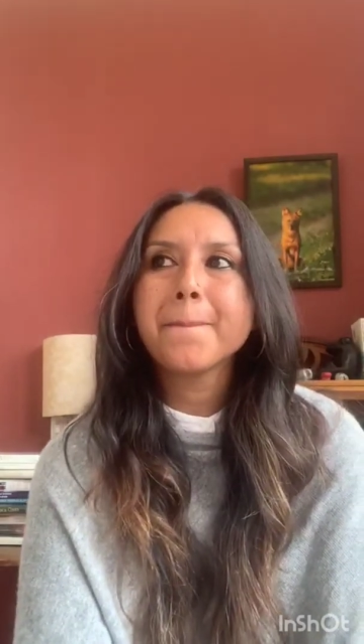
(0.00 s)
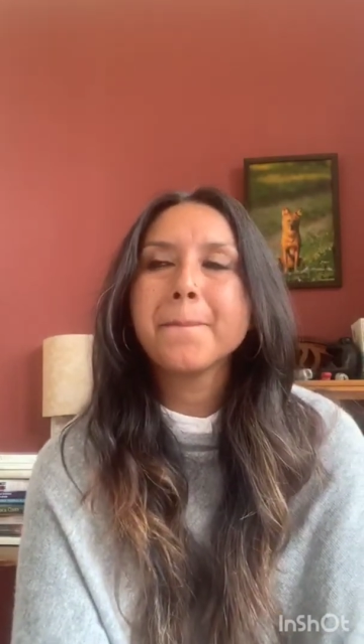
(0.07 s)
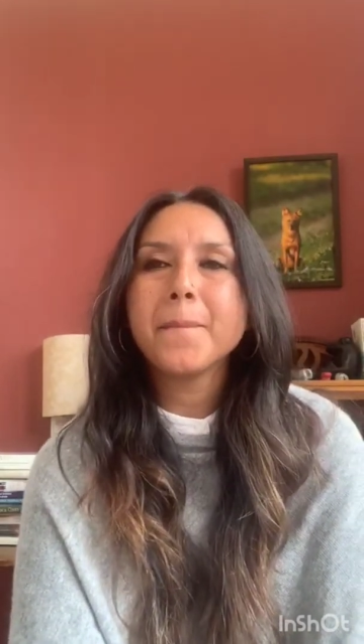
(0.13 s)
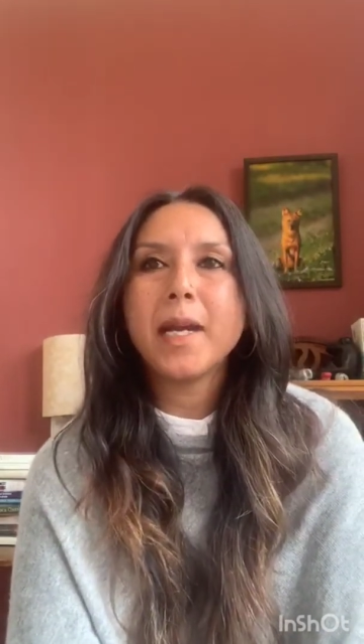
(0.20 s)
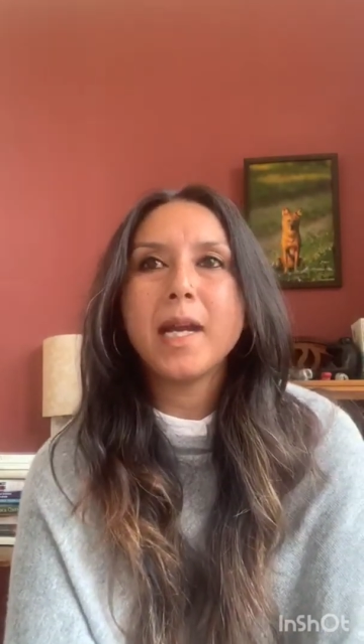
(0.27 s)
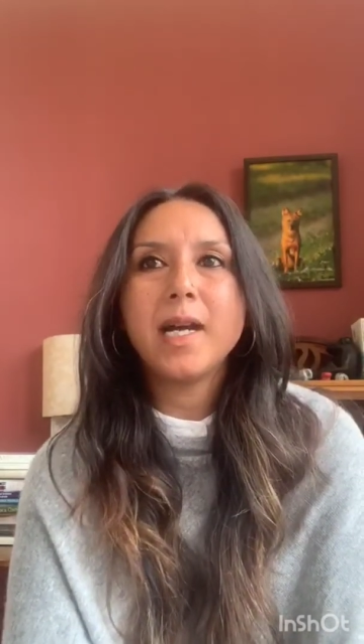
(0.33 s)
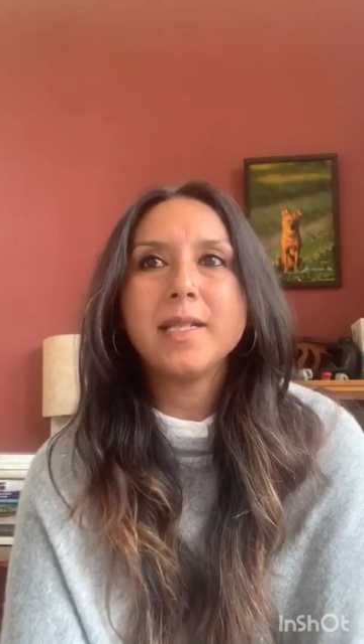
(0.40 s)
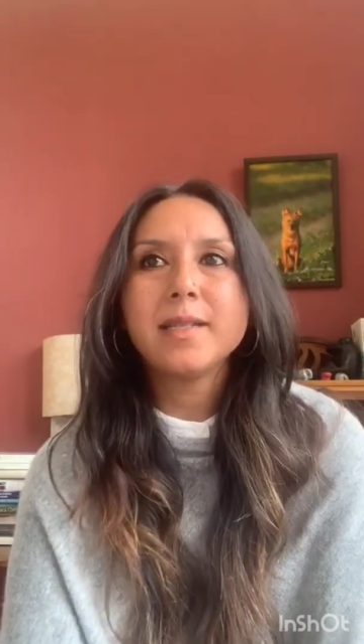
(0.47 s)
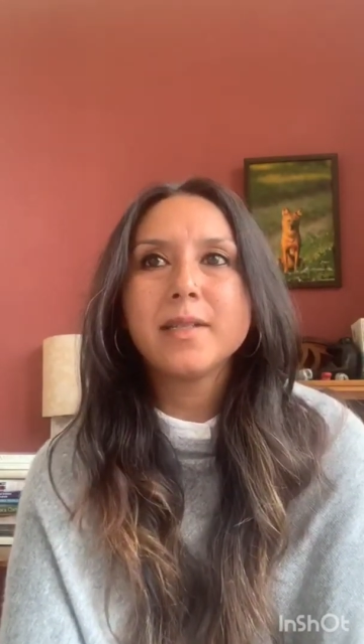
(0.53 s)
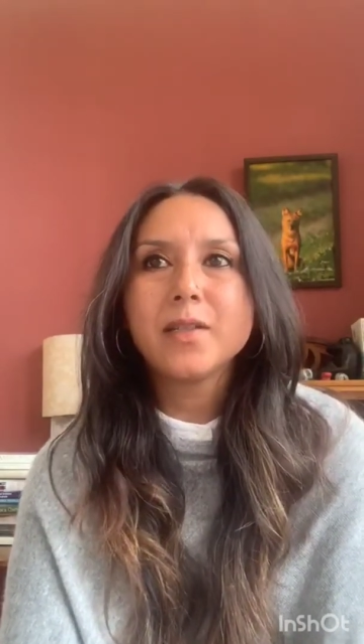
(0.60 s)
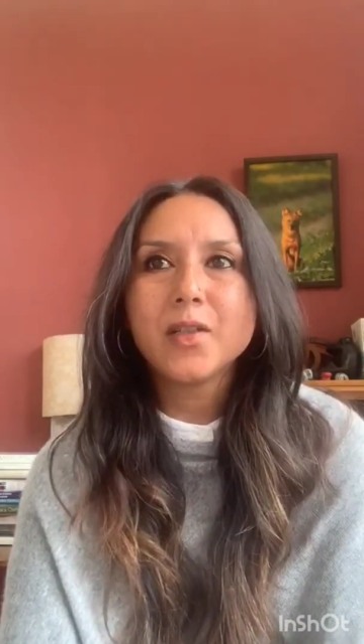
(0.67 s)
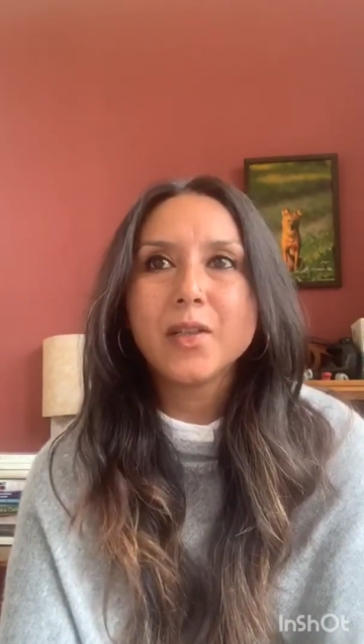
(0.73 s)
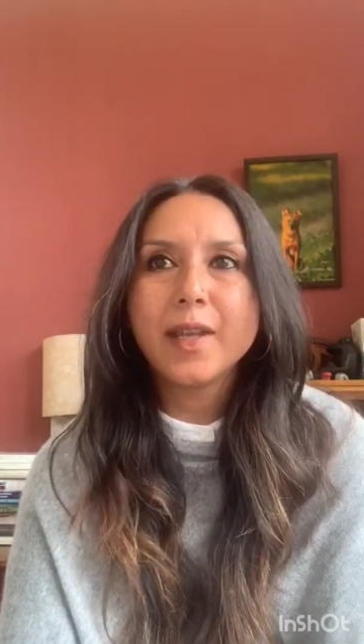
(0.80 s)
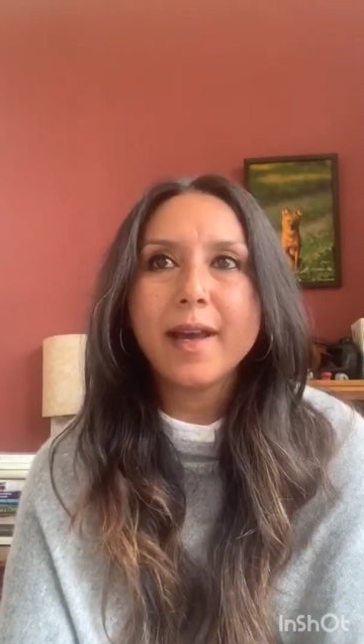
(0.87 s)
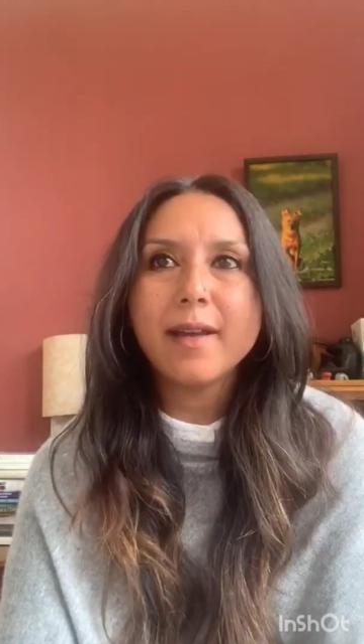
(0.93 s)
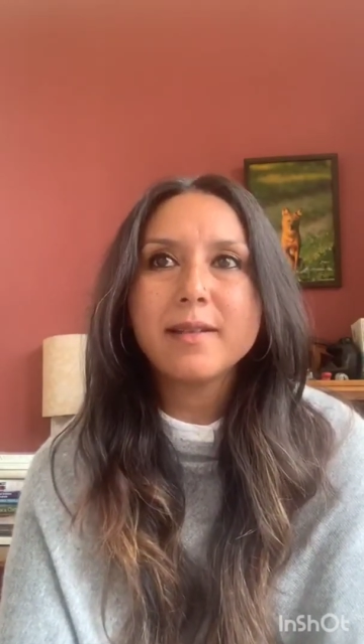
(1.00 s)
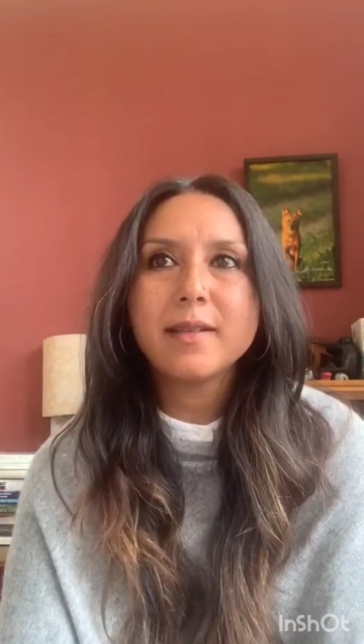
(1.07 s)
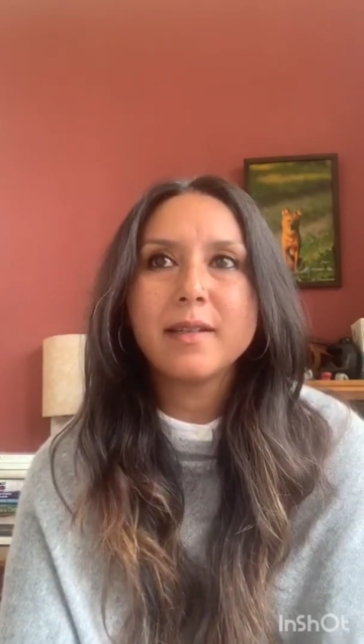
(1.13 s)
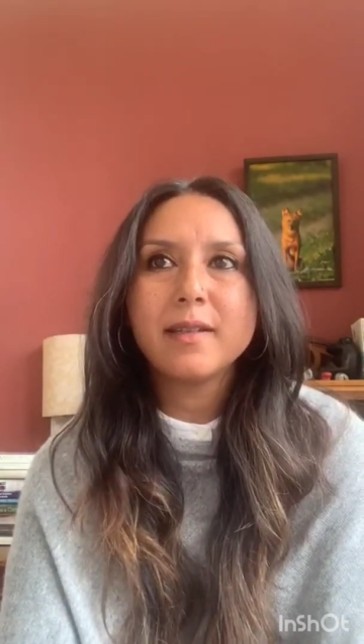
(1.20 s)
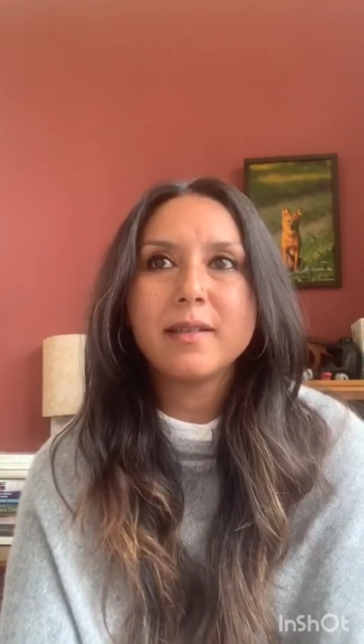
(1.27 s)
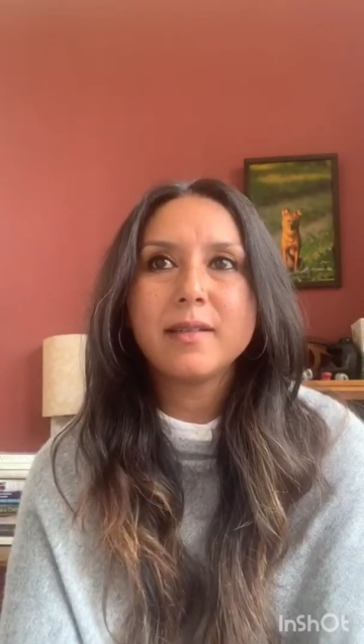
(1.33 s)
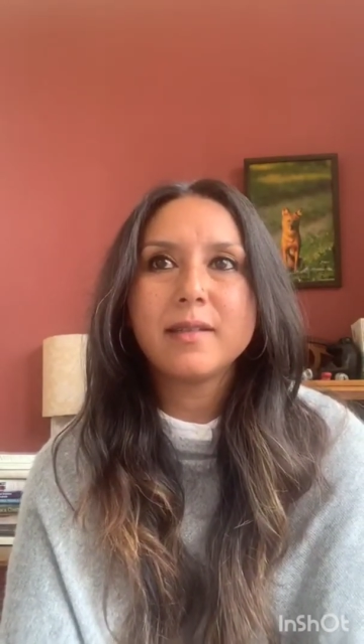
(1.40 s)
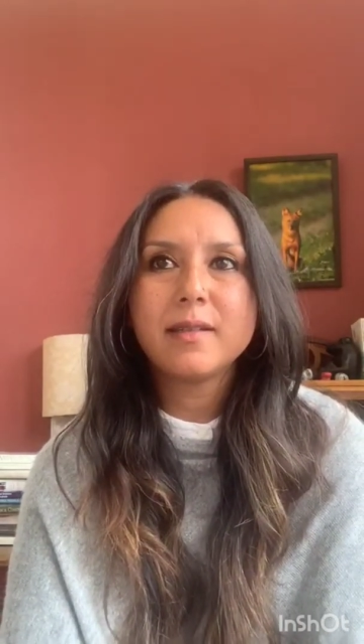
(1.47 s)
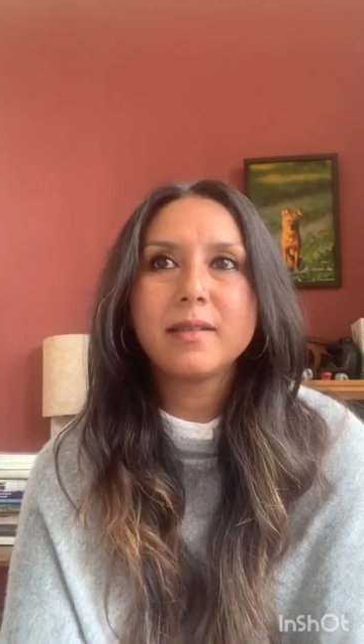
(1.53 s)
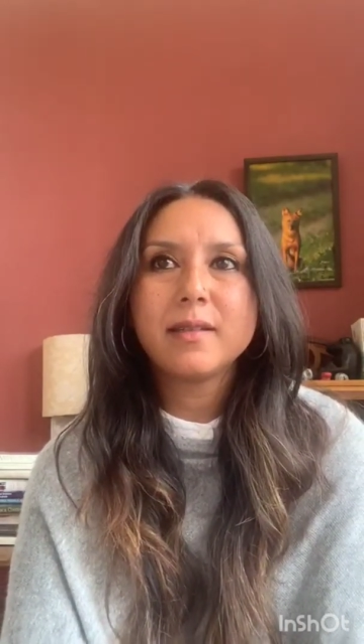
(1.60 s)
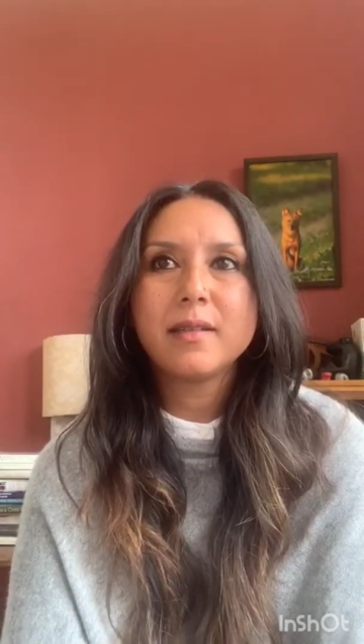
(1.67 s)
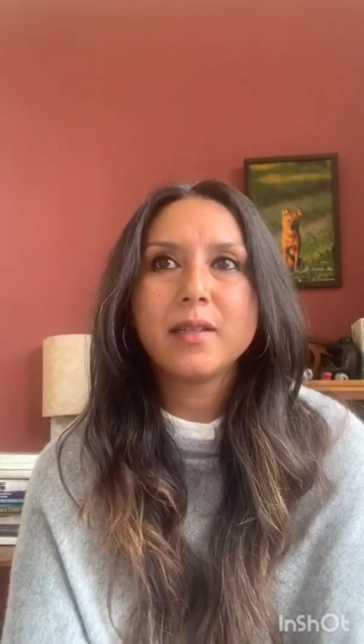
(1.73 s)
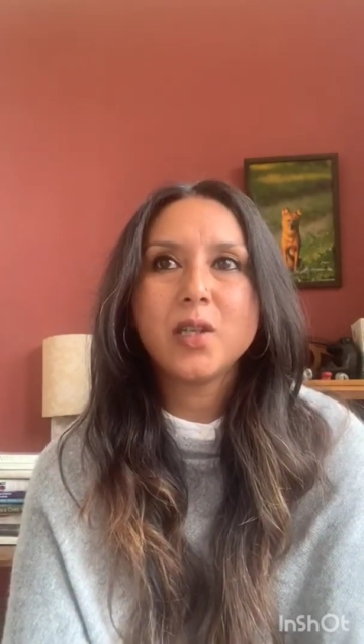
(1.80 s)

My answer to that is,